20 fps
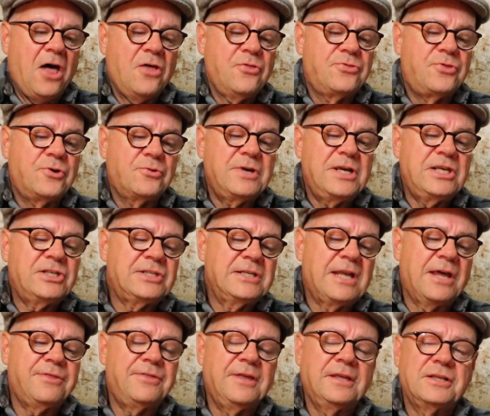The reason
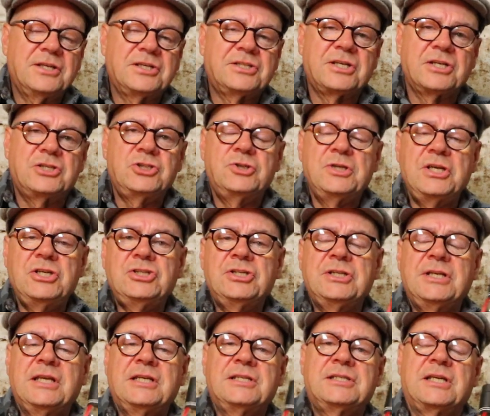I think this
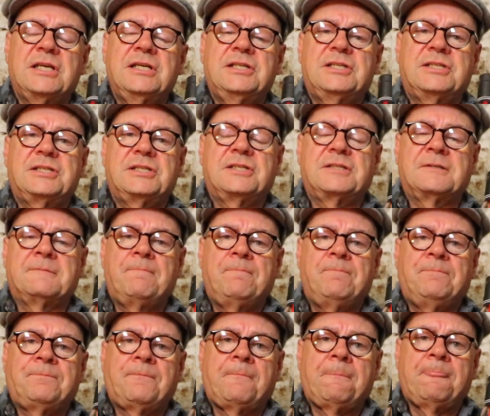situation exists
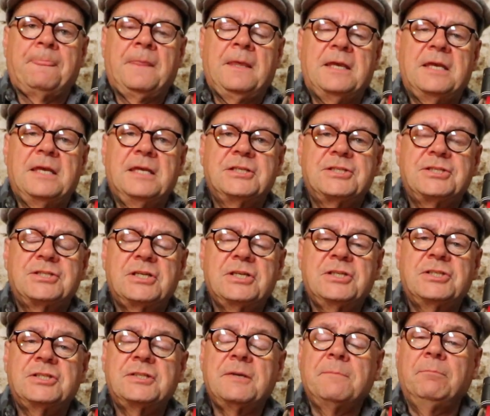is
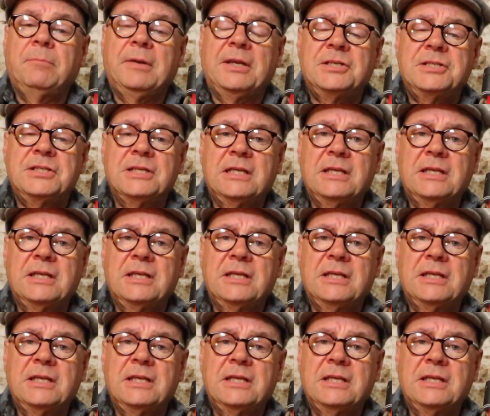just simply to